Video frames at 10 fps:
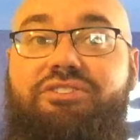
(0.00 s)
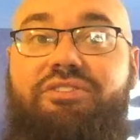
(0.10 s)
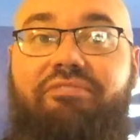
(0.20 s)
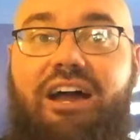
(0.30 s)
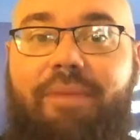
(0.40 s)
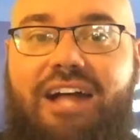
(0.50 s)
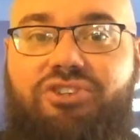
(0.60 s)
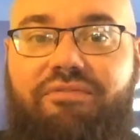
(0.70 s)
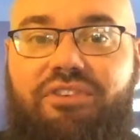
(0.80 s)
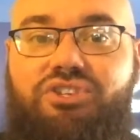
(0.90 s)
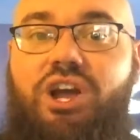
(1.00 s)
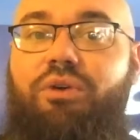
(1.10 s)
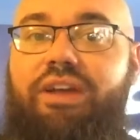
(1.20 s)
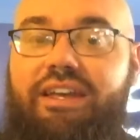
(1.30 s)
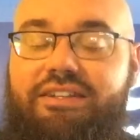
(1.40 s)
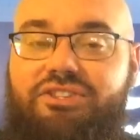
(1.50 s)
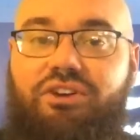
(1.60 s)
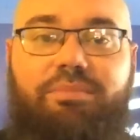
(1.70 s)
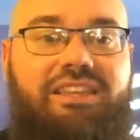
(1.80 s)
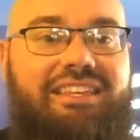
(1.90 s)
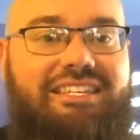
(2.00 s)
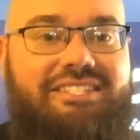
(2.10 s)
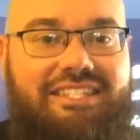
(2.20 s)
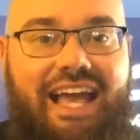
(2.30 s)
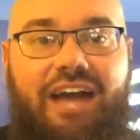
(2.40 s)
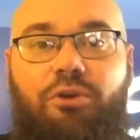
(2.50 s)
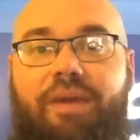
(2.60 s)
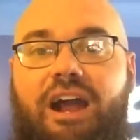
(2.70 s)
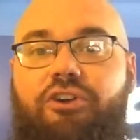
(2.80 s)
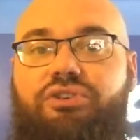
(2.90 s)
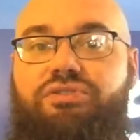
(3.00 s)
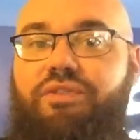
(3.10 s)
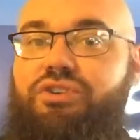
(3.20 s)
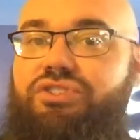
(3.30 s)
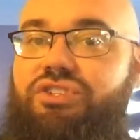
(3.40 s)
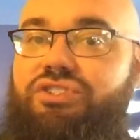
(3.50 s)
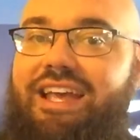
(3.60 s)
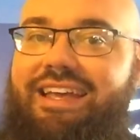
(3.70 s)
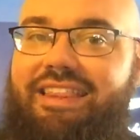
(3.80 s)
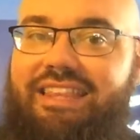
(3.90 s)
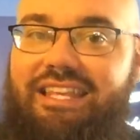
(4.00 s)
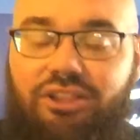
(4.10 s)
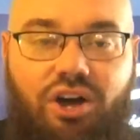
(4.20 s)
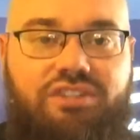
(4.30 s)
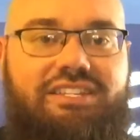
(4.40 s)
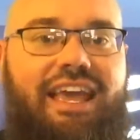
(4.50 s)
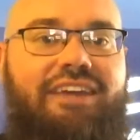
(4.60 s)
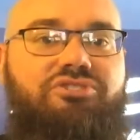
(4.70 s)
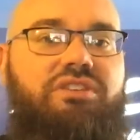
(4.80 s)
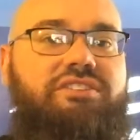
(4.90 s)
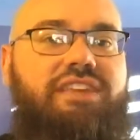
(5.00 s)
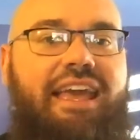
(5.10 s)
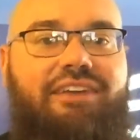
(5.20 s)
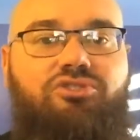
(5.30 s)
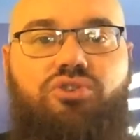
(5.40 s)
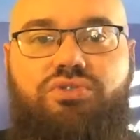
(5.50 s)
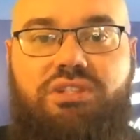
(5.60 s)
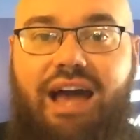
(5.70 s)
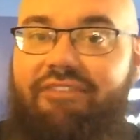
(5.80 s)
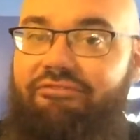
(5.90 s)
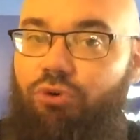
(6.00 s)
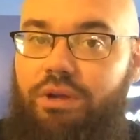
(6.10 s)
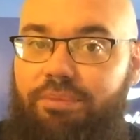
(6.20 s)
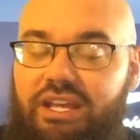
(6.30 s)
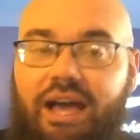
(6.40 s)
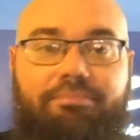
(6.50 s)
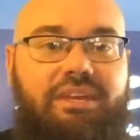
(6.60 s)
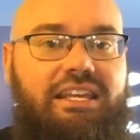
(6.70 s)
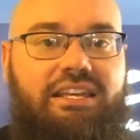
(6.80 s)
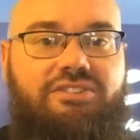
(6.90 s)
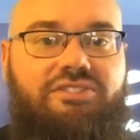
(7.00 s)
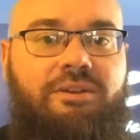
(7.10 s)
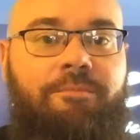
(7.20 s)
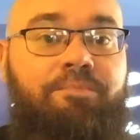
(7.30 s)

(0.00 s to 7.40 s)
Final matchup for the show, it's going to be the Seattle Mariners versus the Los Angeles Angels, 9:40 p.m. East.